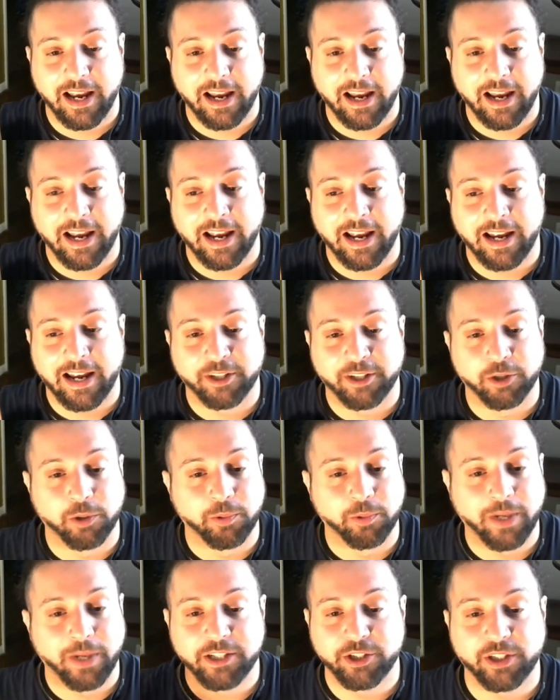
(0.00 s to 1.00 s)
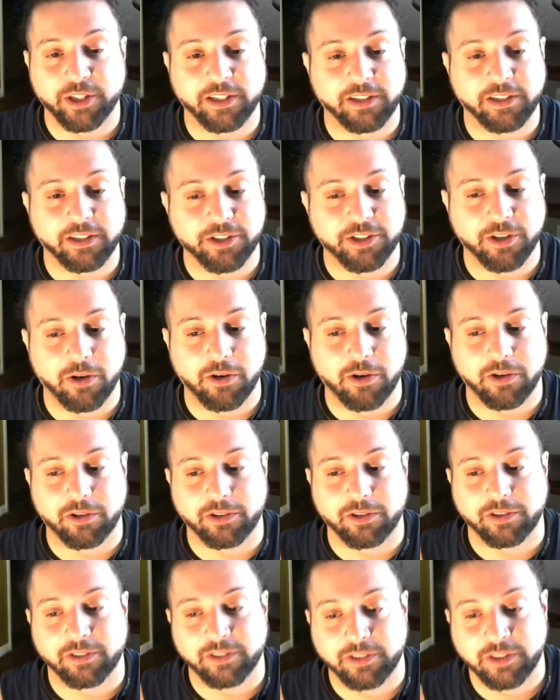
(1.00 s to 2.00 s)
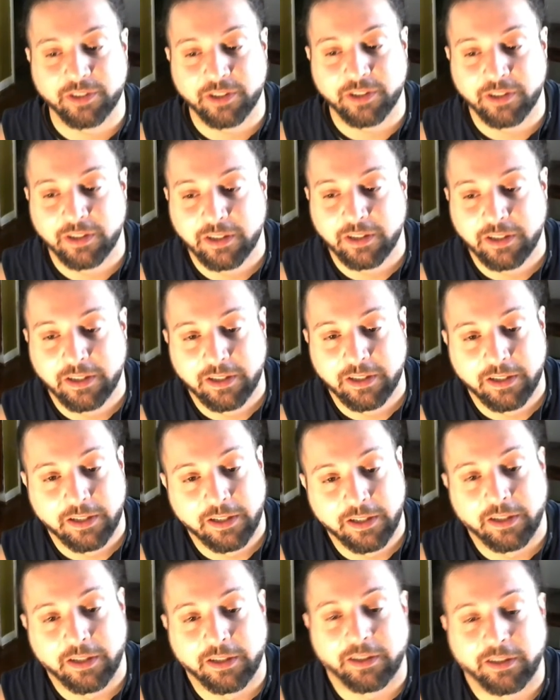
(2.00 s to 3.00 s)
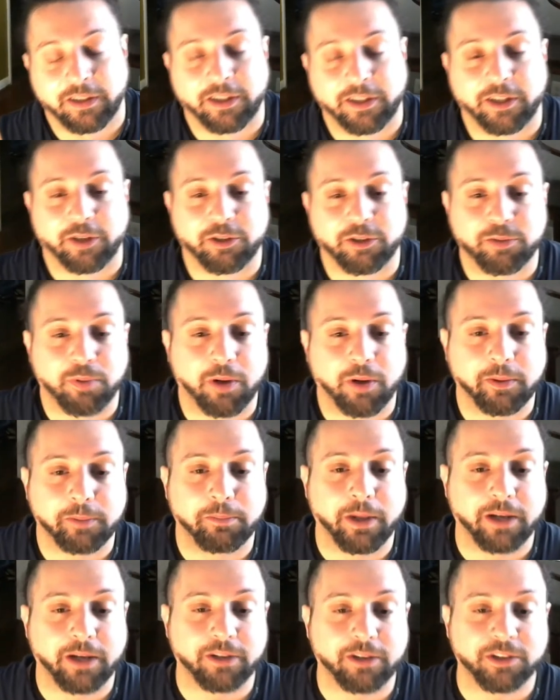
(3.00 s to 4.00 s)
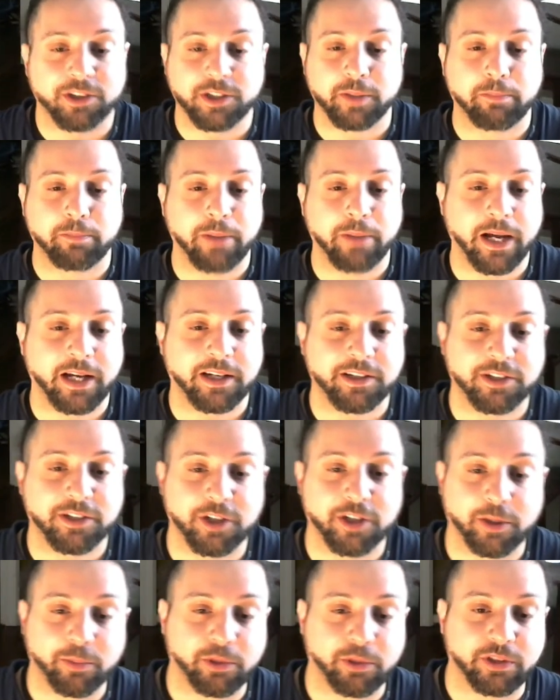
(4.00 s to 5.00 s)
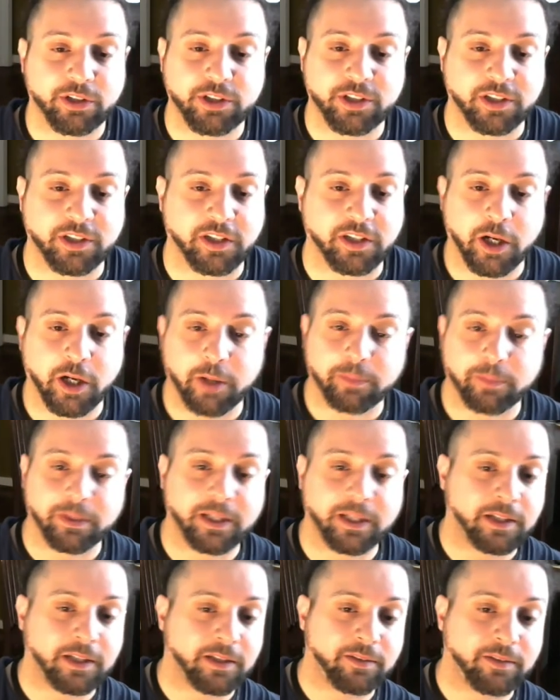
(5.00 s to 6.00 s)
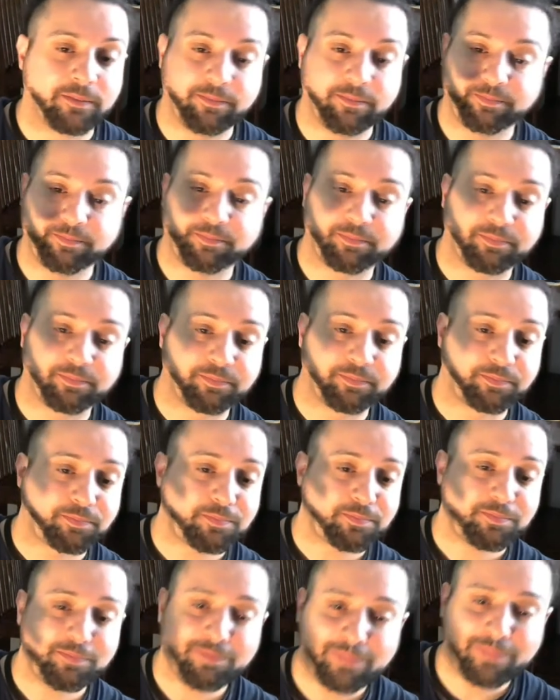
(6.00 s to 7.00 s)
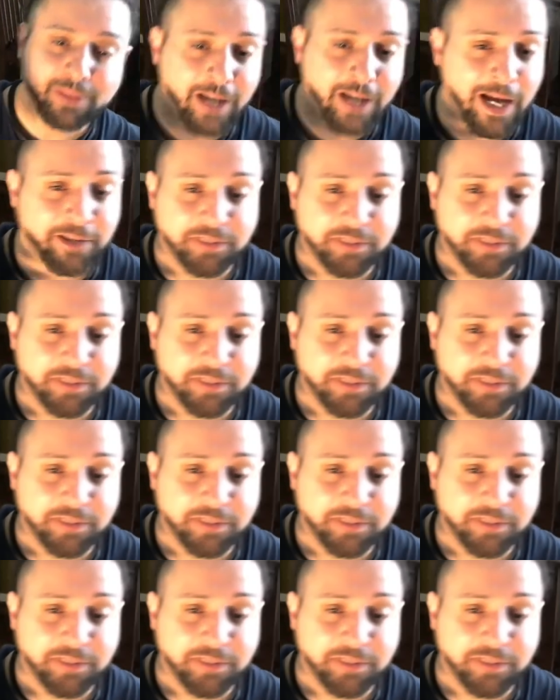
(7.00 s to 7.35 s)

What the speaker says: and you're arranging the songs, it's probably better just to pay someone just to come in, at